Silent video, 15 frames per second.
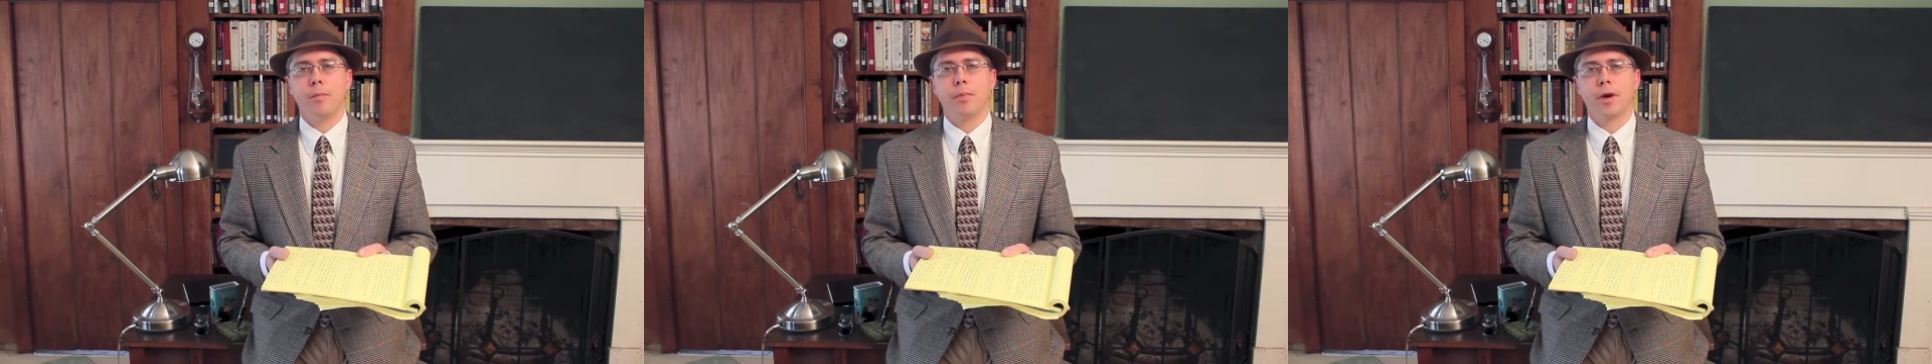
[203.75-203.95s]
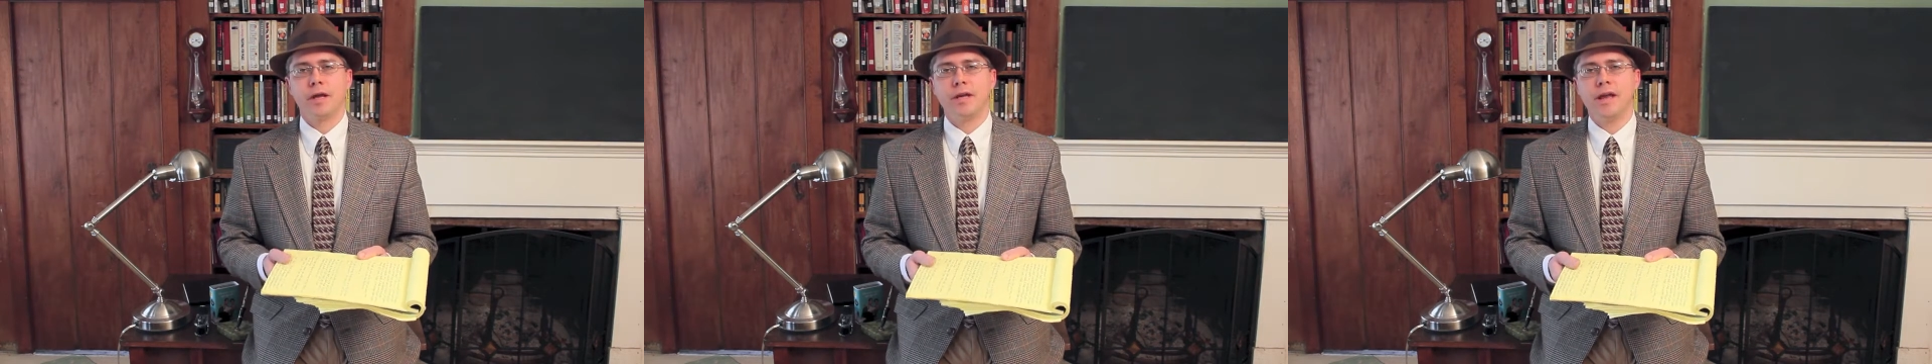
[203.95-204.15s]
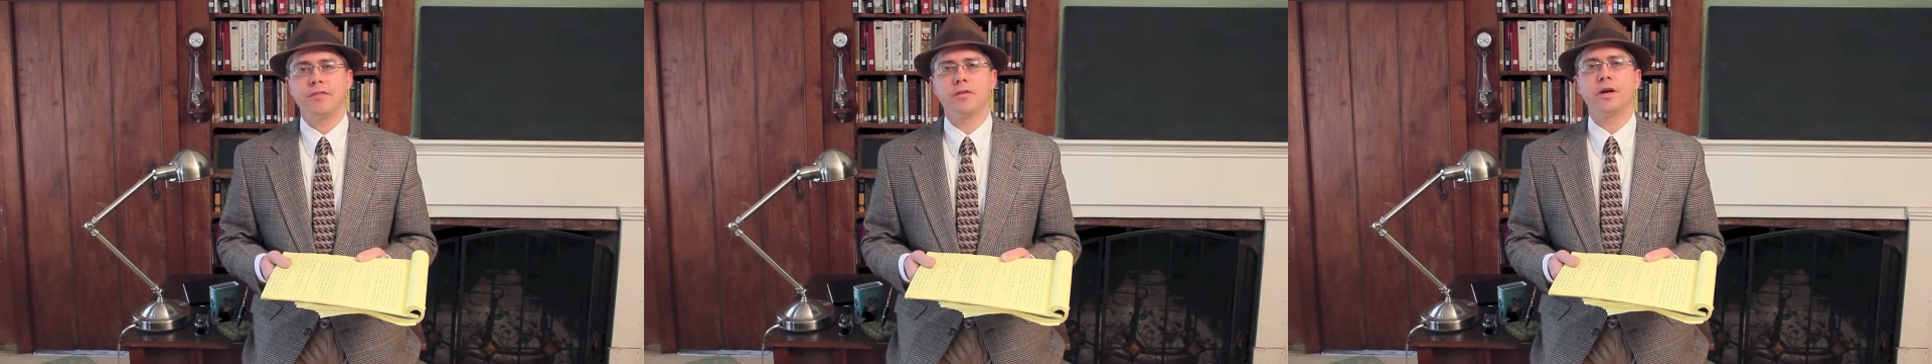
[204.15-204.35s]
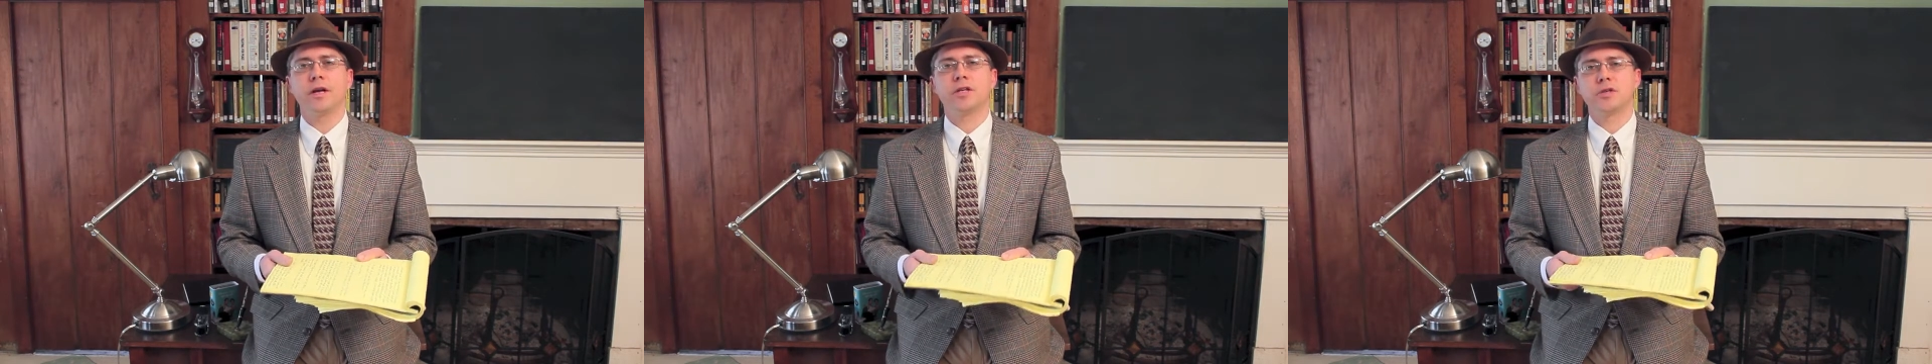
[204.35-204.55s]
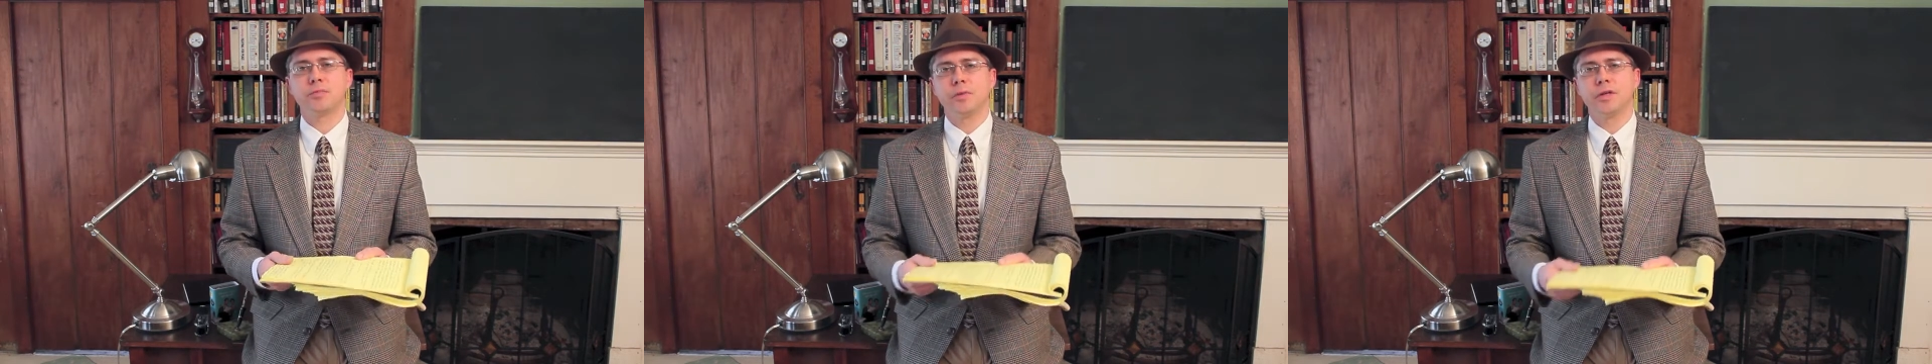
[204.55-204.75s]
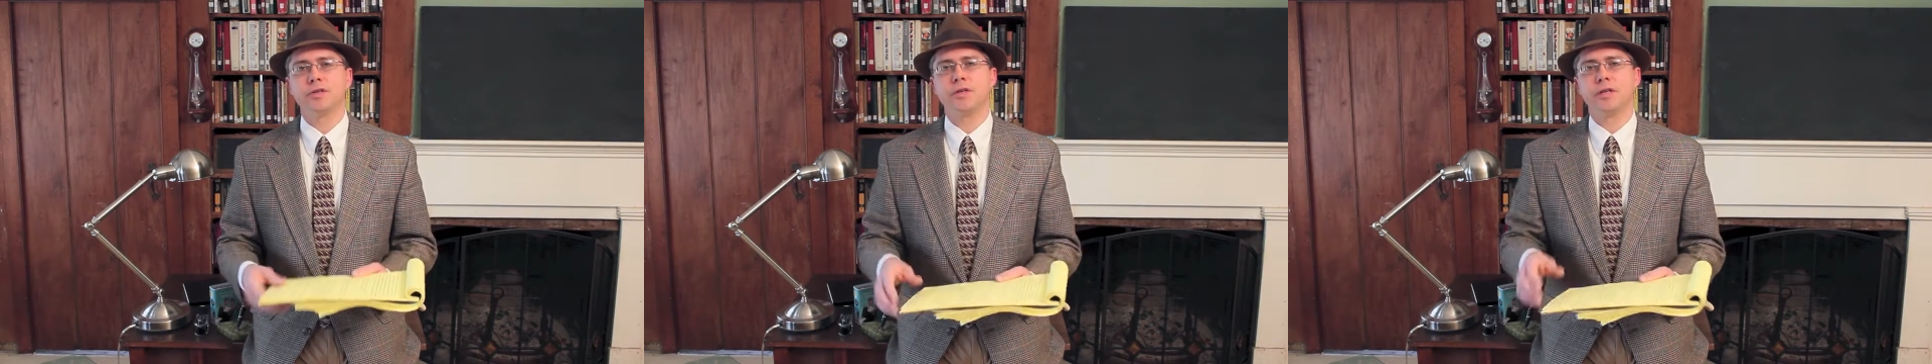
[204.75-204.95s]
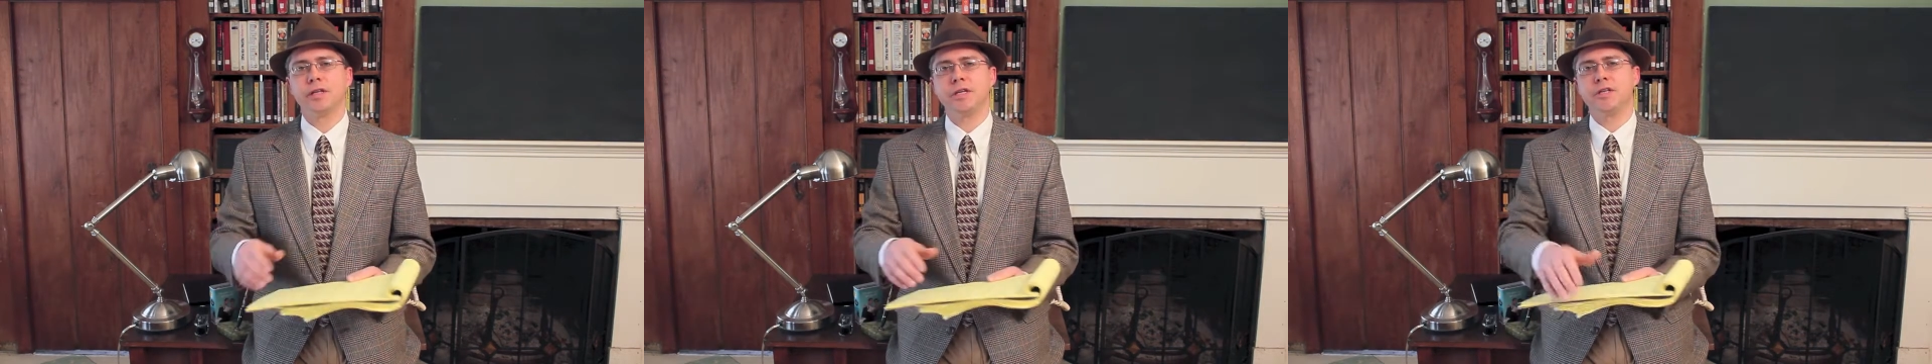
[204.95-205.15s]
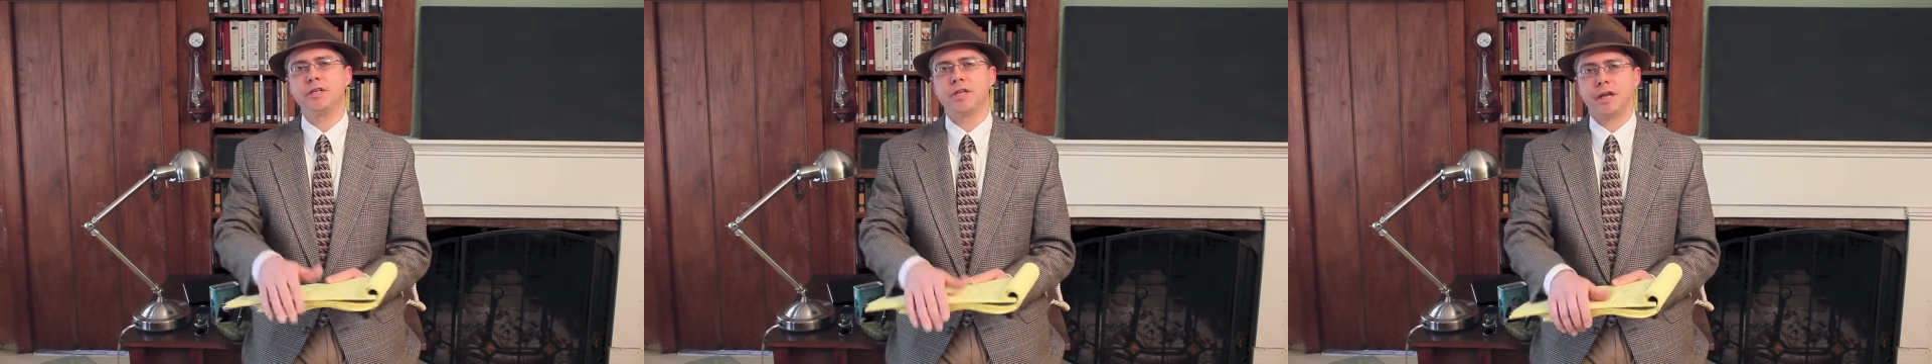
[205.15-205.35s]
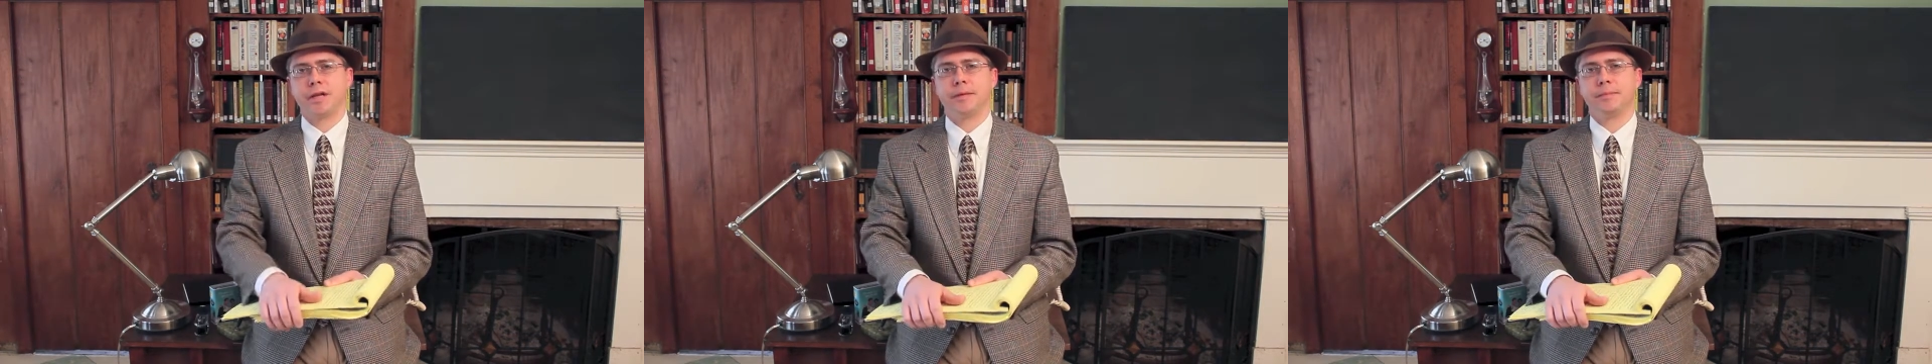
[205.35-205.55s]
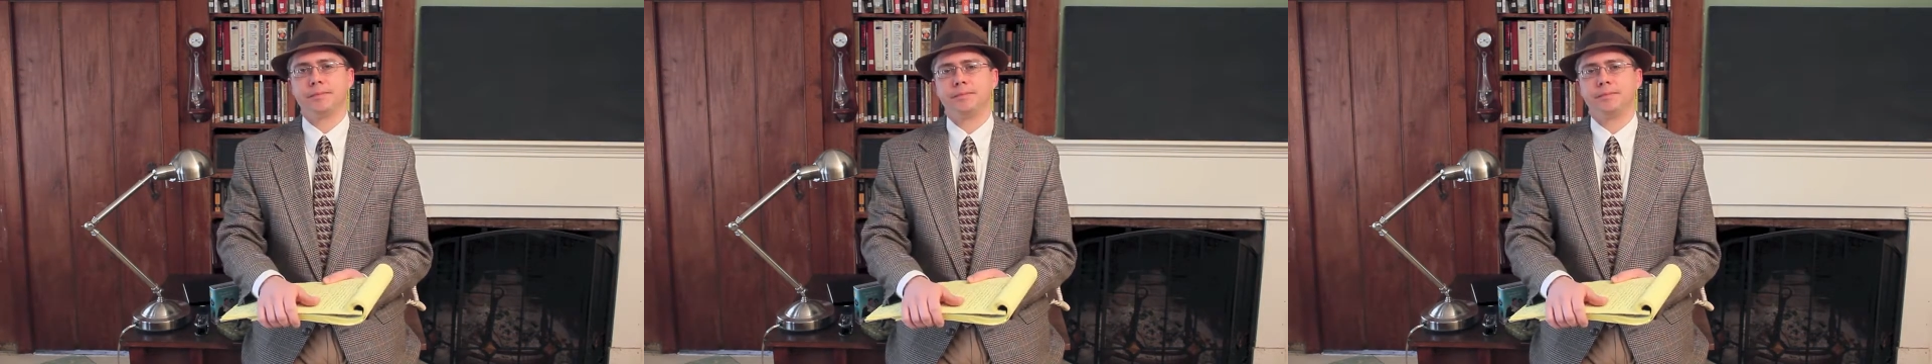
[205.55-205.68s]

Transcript: but I never explicitly said it.